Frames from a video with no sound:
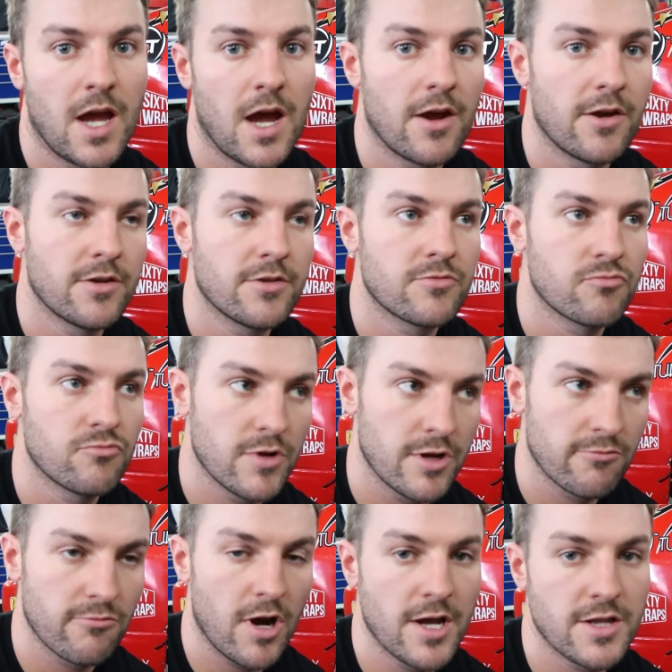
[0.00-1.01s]
and
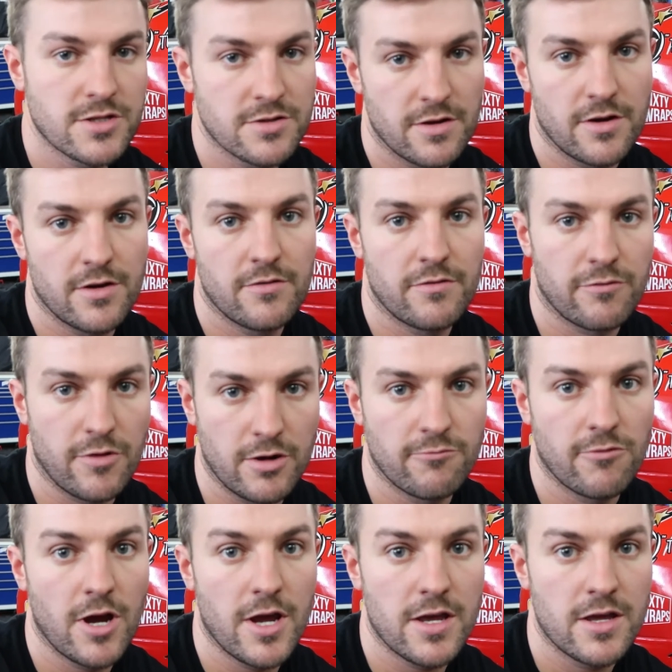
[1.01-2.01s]
rear right to
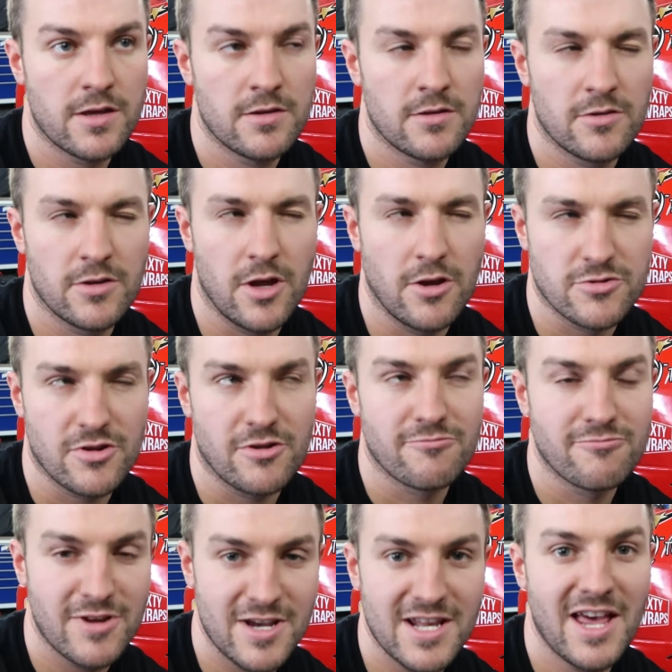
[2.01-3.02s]
front right. No,
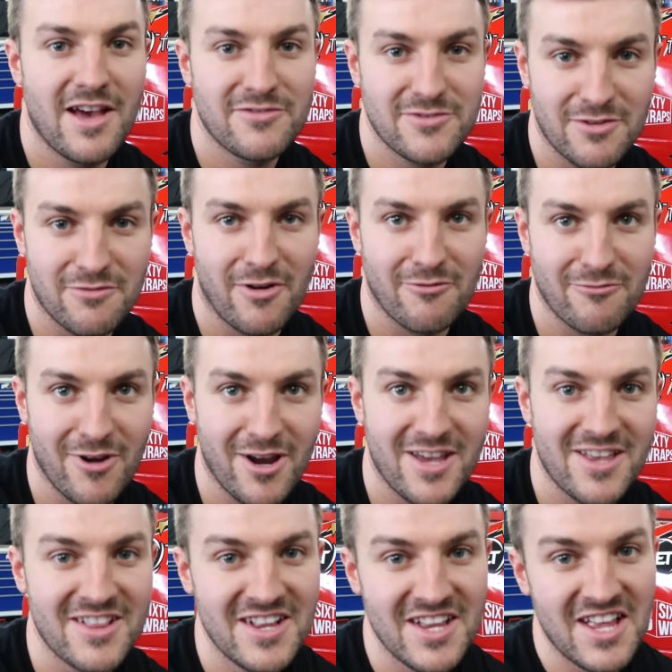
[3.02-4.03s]
sorry, rear left to front
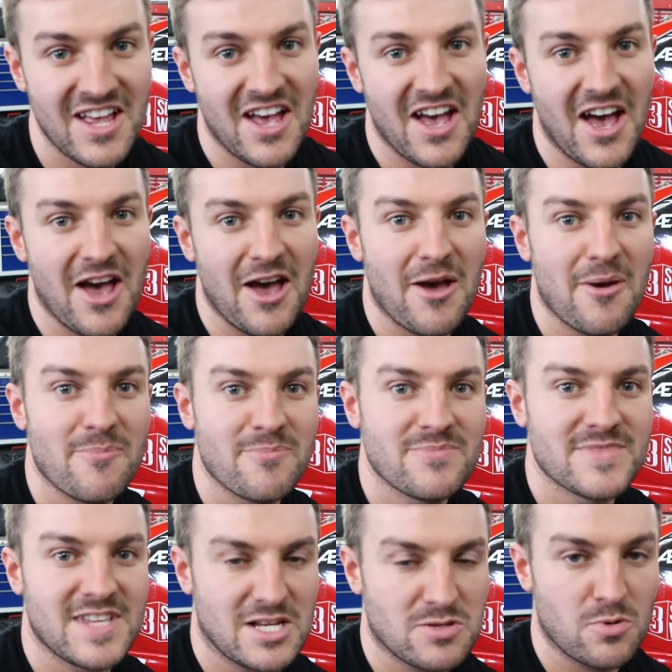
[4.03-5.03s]
right.
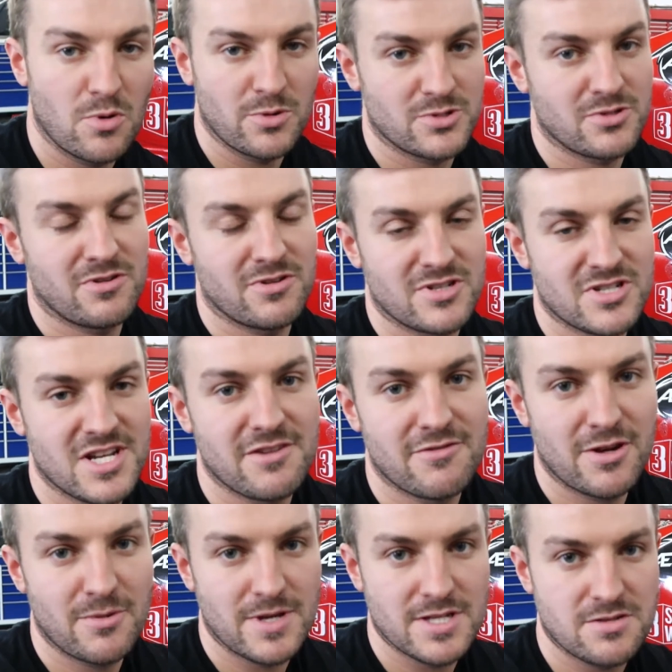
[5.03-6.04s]
That's what we're trying to
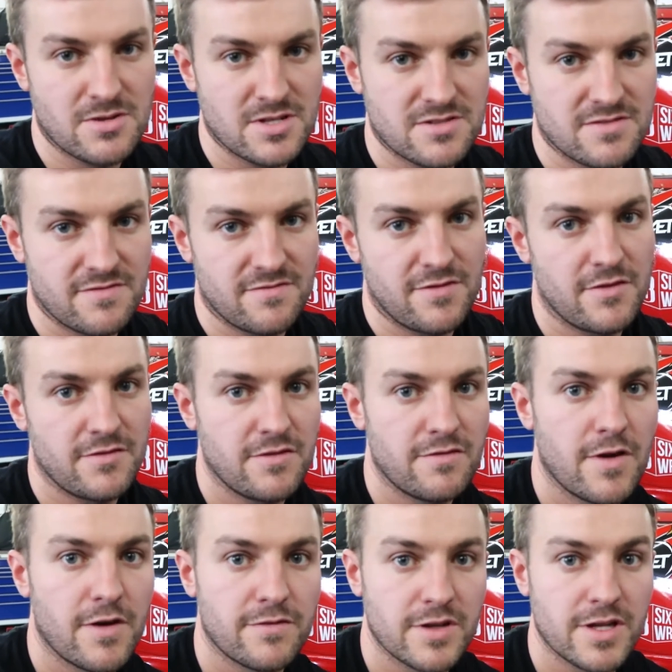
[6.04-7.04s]
achieve anyway, so it's
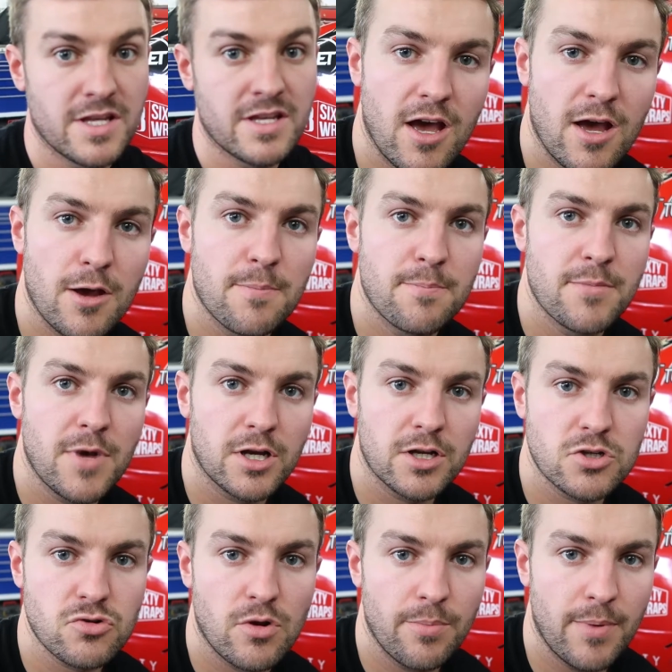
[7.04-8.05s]
50-50. I'm going
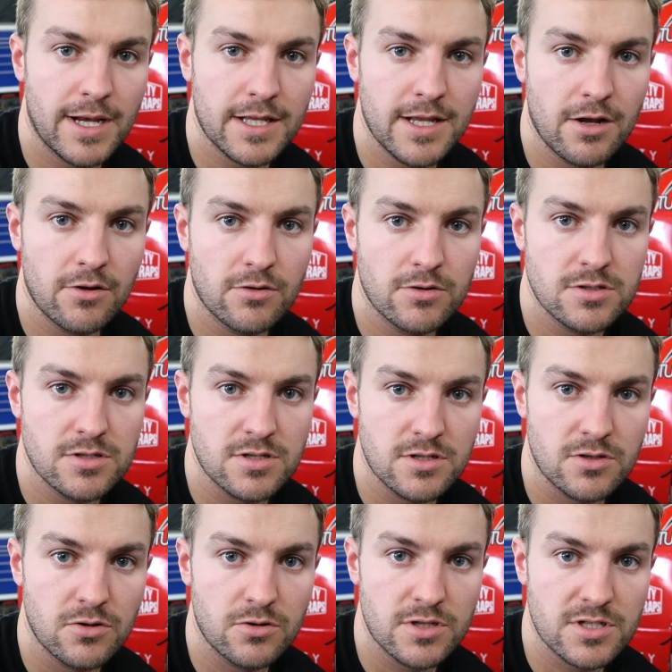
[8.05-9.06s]
to drop back down onto
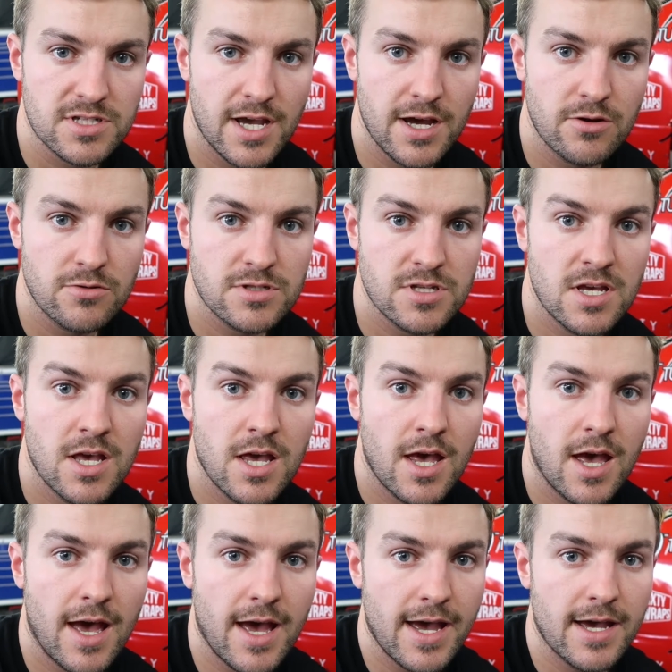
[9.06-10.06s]
the corner scales
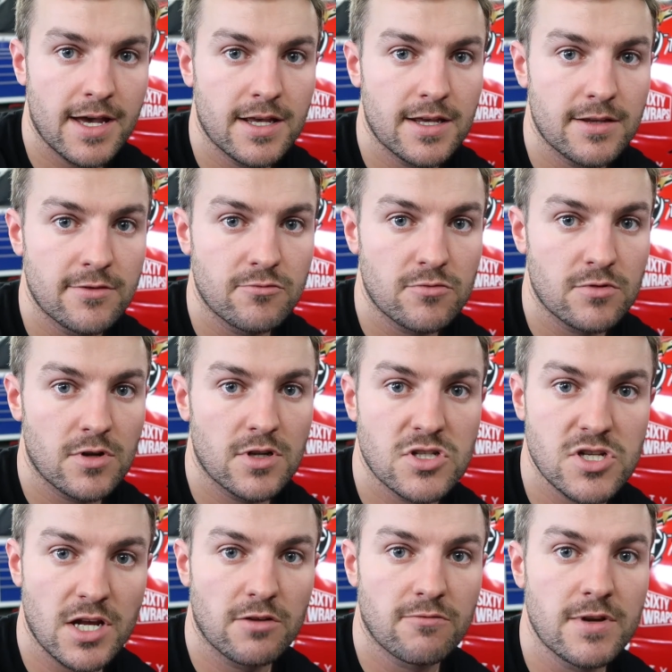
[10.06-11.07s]
and
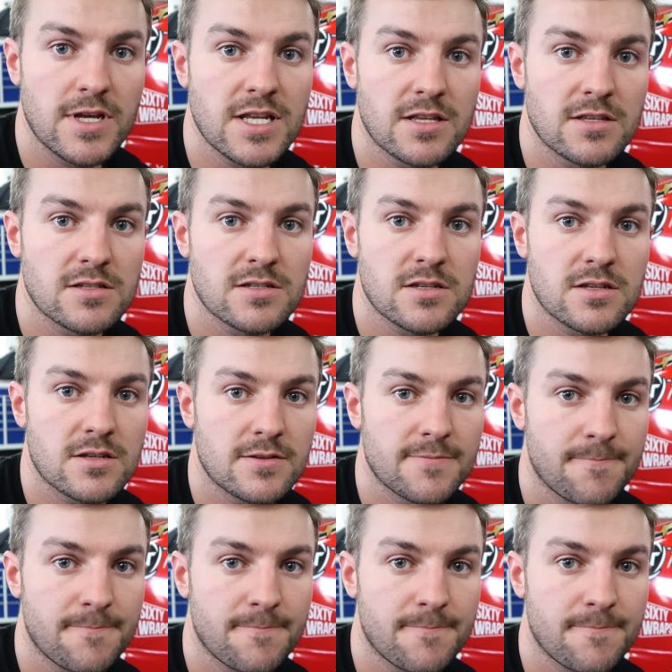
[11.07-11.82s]
check the readings.